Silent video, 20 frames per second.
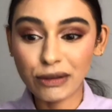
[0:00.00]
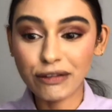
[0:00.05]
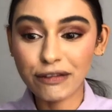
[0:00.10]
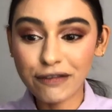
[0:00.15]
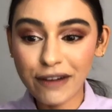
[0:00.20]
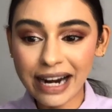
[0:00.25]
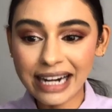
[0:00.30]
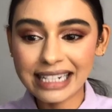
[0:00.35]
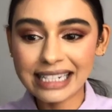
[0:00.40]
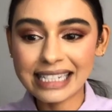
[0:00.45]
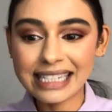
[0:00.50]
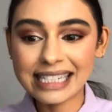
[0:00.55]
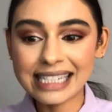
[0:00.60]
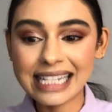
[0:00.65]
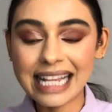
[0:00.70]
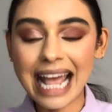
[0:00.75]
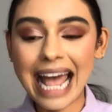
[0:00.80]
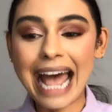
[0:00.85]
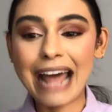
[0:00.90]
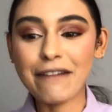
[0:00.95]
with
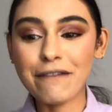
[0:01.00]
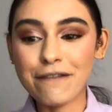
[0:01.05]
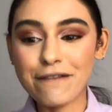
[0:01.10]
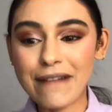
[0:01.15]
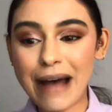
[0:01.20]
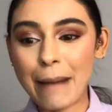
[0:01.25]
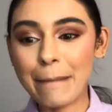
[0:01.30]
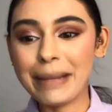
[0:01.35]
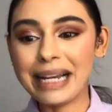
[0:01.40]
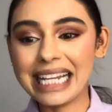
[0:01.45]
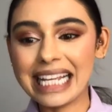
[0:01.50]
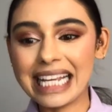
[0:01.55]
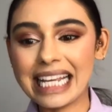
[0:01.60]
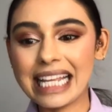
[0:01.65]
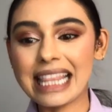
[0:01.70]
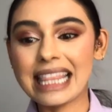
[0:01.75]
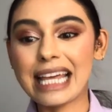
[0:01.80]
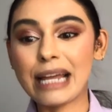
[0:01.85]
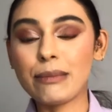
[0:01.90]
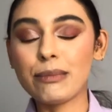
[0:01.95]
friends and
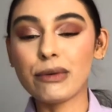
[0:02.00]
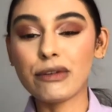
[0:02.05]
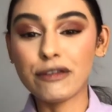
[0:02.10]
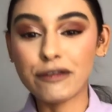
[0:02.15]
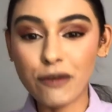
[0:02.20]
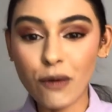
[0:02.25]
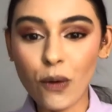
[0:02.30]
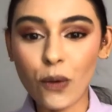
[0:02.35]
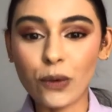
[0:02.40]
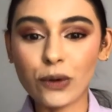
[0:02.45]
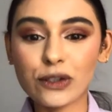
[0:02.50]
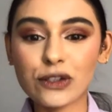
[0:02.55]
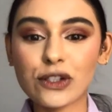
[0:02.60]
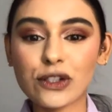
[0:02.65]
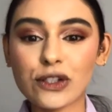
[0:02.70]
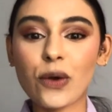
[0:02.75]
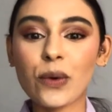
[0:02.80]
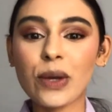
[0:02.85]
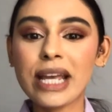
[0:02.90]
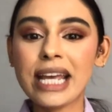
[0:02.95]
family than before.
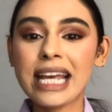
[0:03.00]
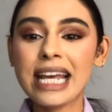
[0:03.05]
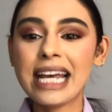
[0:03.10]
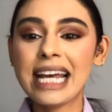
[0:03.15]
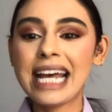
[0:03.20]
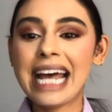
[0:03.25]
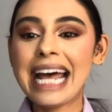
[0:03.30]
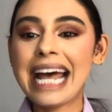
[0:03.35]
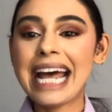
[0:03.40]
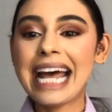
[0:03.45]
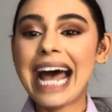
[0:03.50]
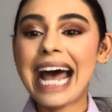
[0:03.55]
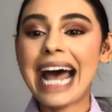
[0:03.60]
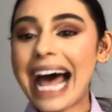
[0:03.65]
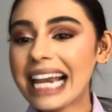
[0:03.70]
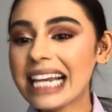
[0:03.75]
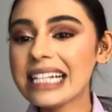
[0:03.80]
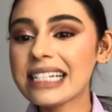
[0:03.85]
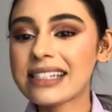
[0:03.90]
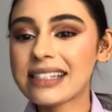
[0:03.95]
So
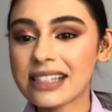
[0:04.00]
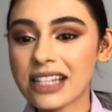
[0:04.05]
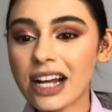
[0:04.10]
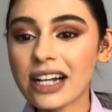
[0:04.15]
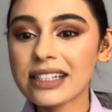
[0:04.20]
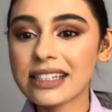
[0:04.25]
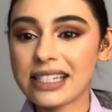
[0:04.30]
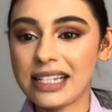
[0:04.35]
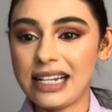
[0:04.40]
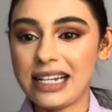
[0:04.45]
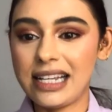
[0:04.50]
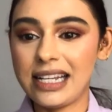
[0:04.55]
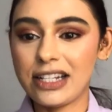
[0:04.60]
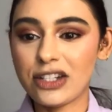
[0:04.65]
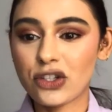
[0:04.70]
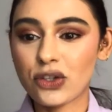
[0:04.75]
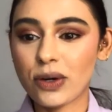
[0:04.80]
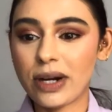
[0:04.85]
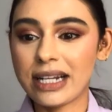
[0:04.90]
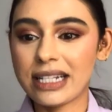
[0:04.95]
Alice certainly is
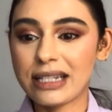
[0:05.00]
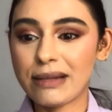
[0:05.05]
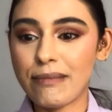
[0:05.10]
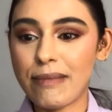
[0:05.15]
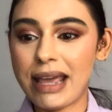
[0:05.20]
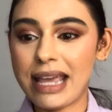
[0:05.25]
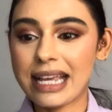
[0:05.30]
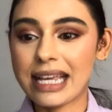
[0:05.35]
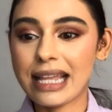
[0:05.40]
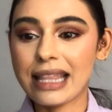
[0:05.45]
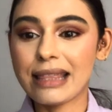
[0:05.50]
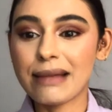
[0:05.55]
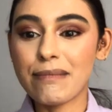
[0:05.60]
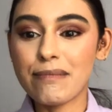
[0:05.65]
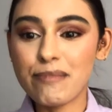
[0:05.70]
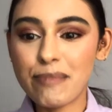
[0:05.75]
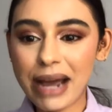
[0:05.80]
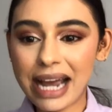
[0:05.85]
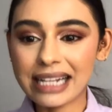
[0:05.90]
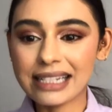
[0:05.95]
trying to make the
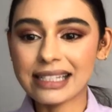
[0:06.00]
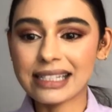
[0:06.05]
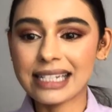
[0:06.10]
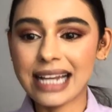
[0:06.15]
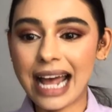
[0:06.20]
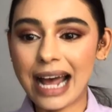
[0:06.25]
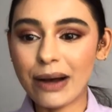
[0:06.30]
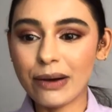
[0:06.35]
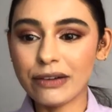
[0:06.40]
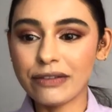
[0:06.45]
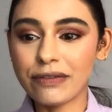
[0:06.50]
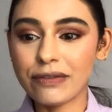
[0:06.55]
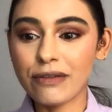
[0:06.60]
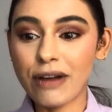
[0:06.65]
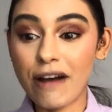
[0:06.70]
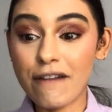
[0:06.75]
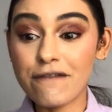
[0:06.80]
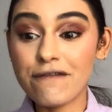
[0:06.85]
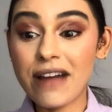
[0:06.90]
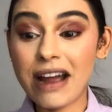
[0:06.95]
best out of
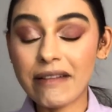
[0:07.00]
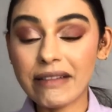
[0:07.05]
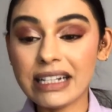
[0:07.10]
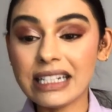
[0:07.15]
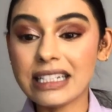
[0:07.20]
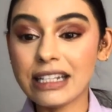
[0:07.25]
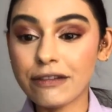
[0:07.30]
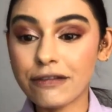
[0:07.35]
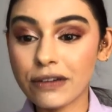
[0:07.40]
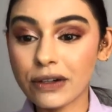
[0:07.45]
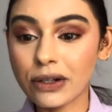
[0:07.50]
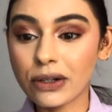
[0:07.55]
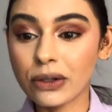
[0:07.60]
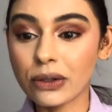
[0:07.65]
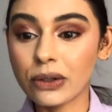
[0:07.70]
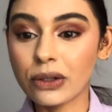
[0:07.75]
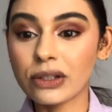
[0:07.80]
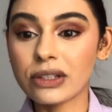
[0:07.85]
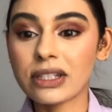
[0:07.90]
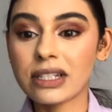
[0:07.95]
a very
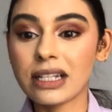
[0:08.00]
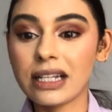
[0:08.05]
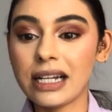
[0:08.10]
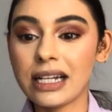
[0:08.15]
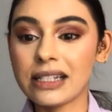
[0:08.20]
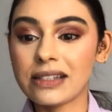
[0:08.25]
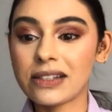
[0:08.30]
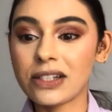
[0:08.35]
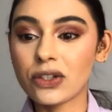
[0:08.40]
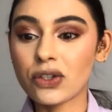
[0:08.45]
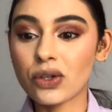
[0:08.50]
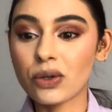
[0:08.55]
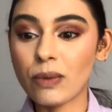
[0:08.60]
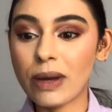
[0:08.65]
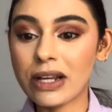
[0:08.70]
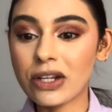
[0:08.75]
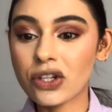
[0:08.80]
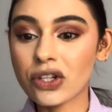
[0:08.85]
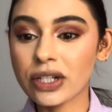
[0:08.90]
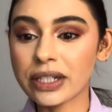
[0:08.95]
difficult
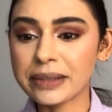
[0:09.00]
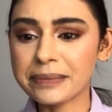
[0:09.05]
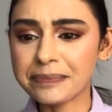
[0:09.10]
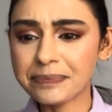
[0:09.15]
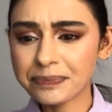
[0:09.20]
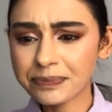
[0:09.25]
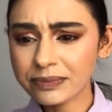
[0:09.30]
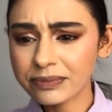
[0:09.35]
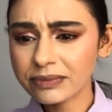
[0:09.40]
situation.